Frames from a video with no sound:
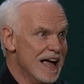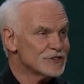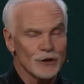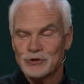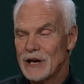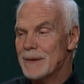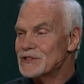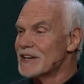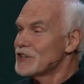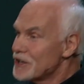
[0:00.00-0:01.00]
And so
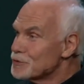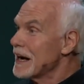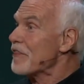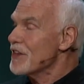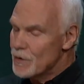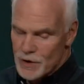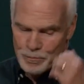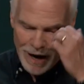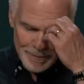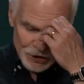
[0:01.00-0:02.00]
James says, here's what I think we
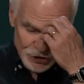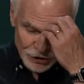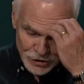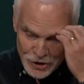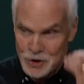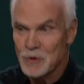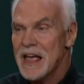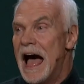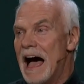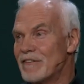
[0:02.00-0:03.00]
probably should do.
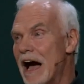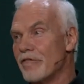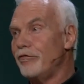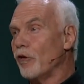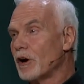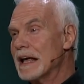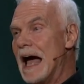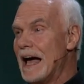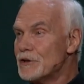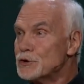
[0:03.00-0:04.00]
I've got four
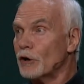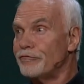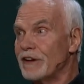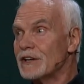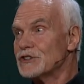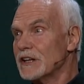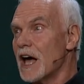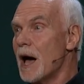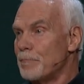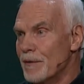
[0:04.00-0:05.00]
guys who are
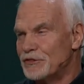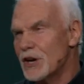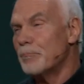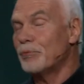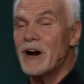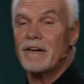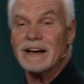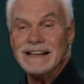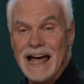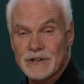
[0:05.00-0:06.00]
finishing up a
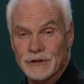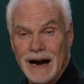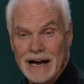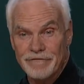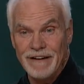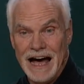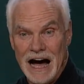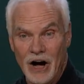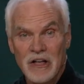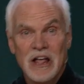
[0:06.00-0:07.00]
temporary Nazarite
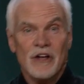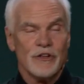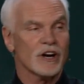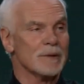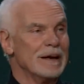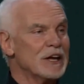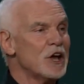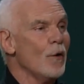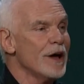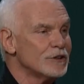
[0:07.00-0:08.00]
vow. They're going to be
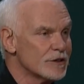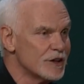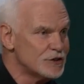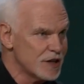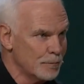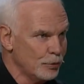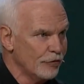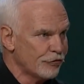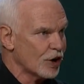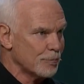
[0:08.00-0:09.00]
going to the temple
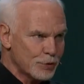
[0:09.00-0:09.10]
for a